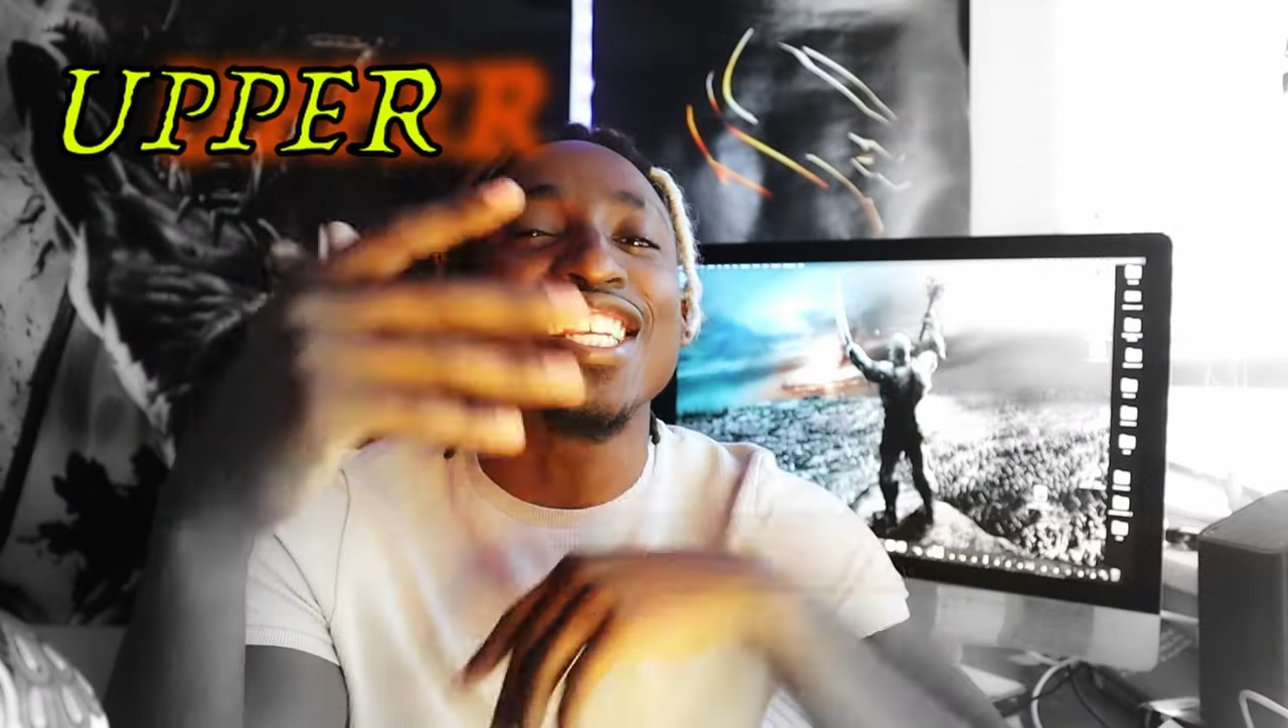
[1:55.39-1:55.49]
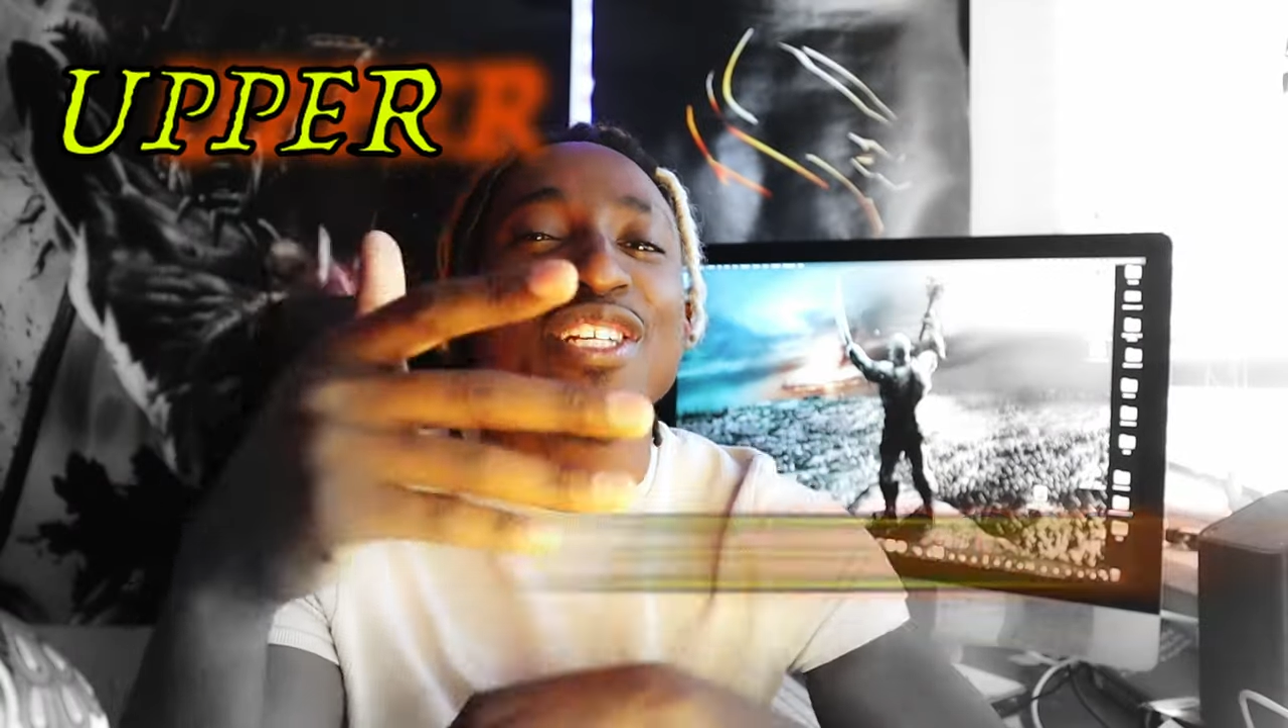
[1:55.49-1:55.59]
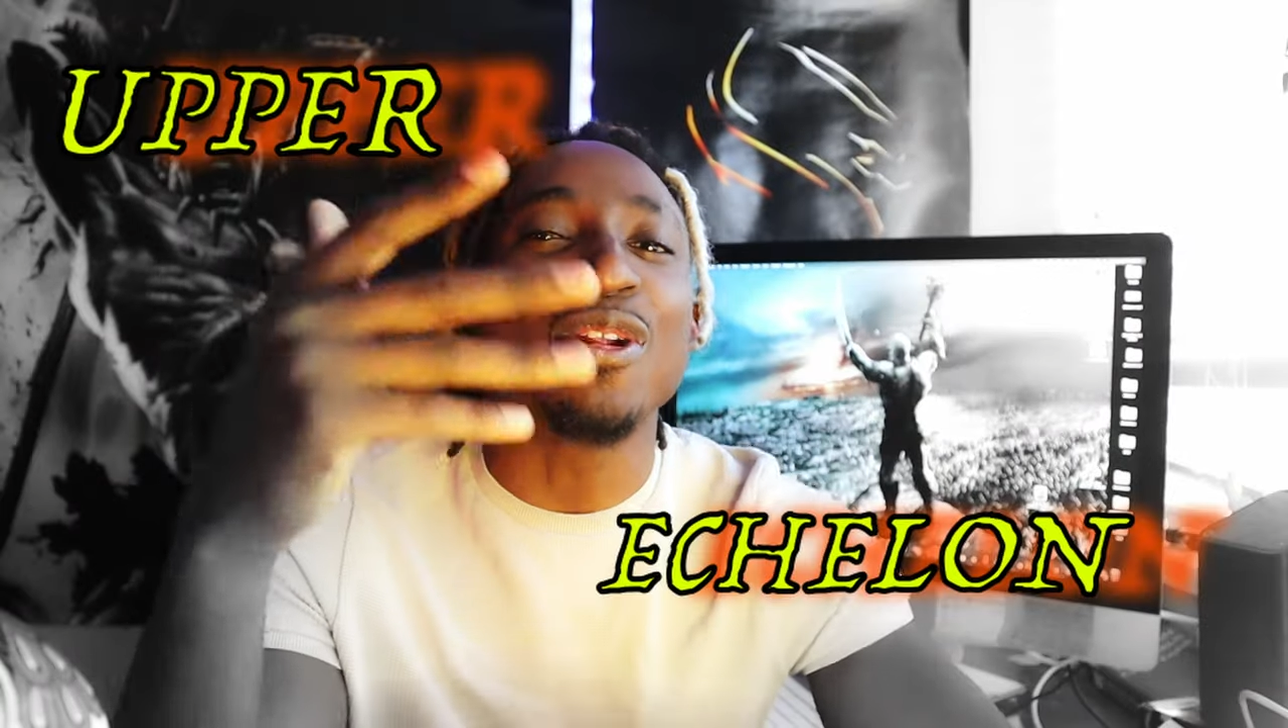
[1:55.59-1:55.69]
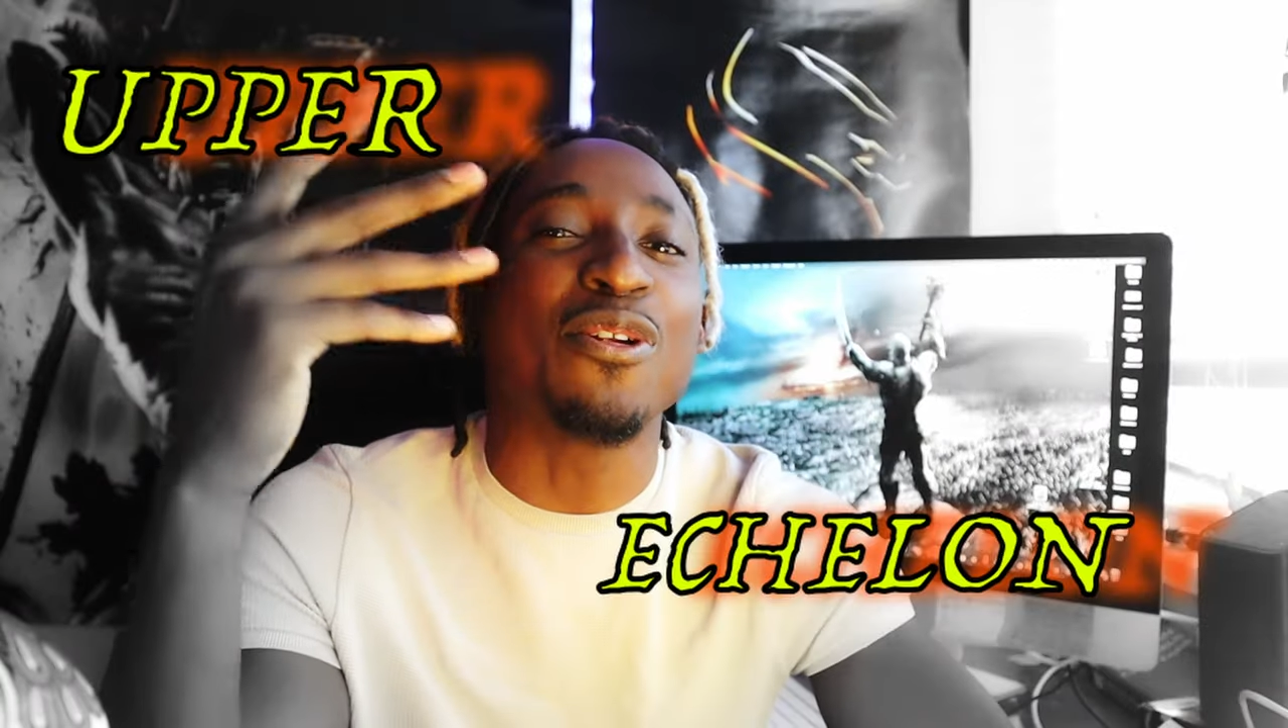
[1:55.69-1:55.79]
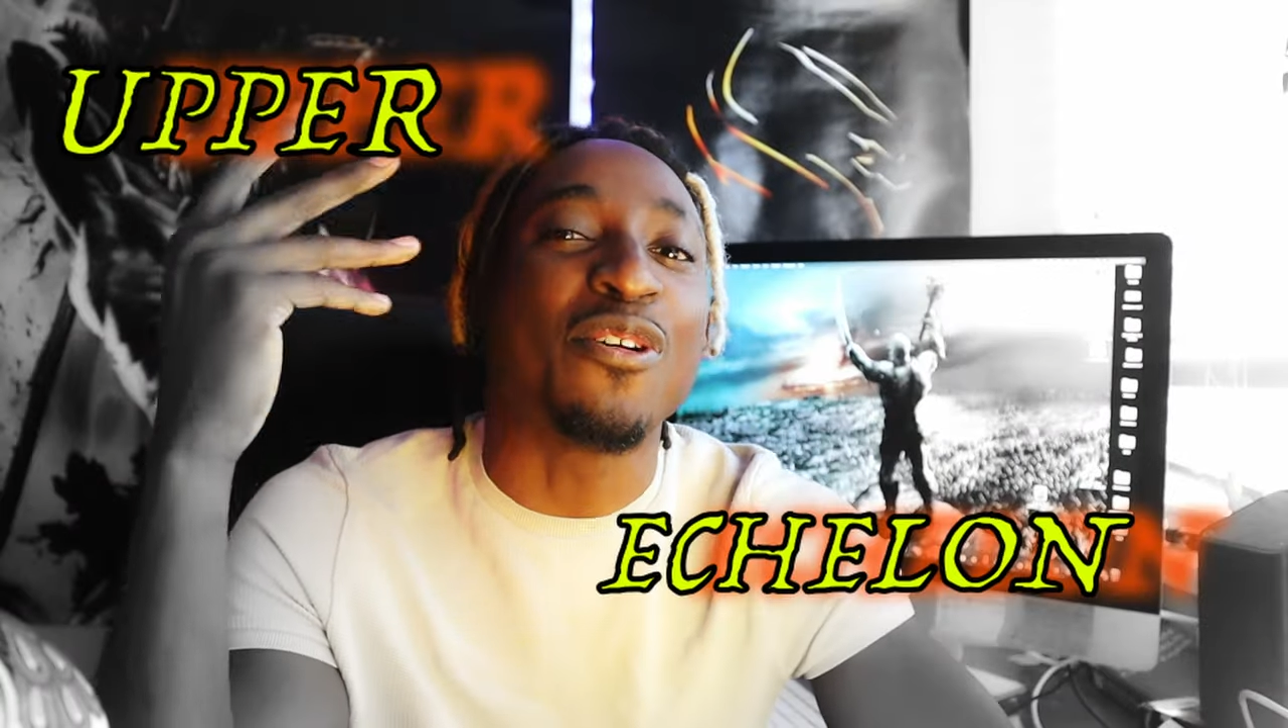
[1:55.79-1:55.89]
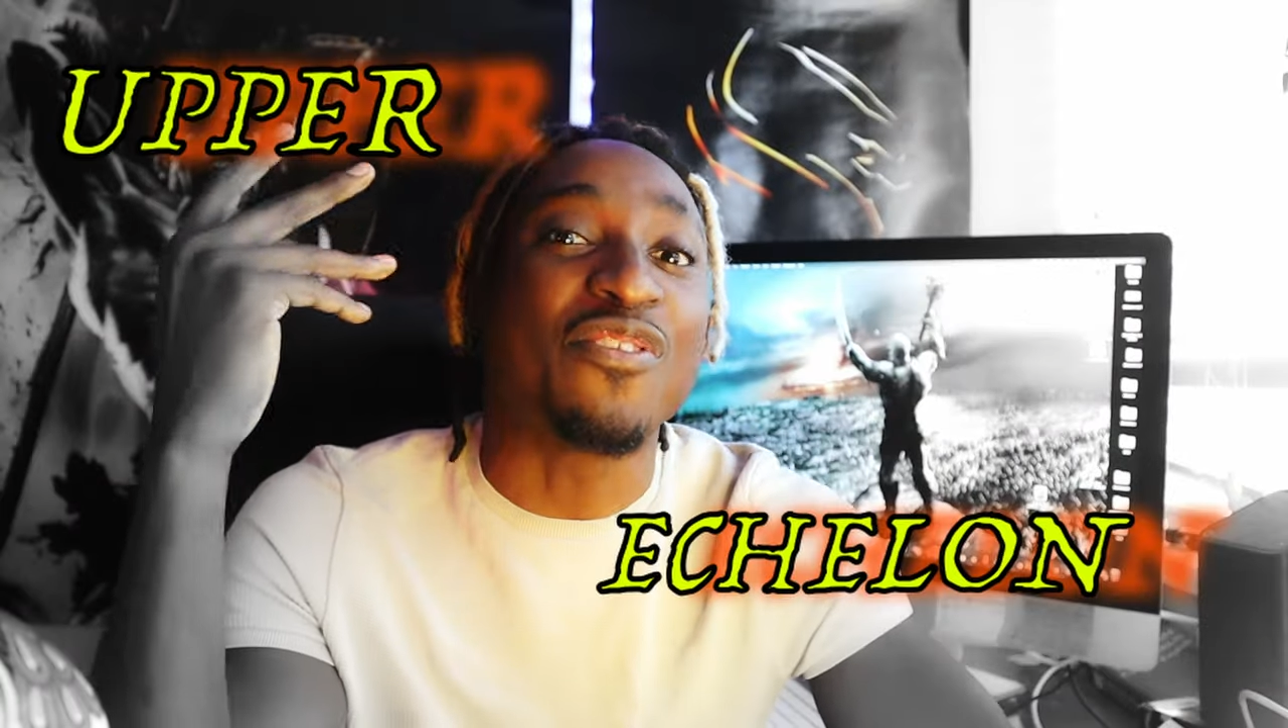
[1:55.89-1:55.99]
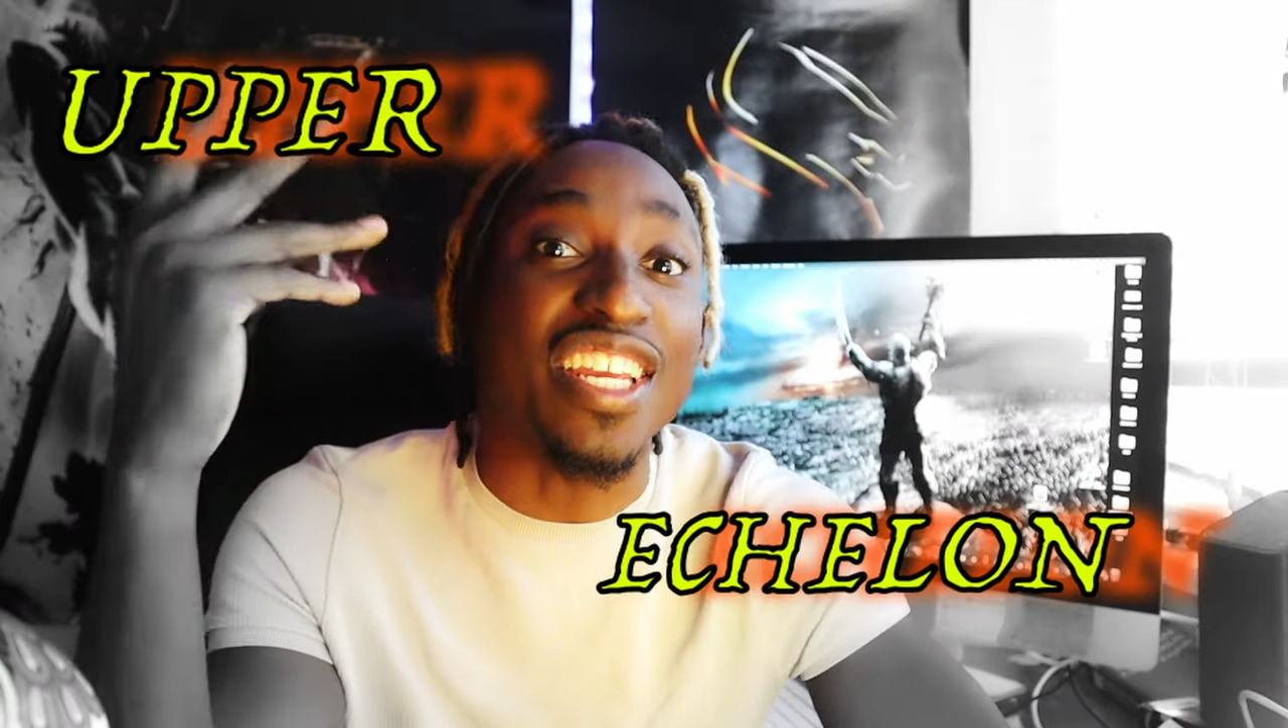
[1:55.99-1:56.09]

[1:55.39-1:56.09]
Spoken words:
echelon of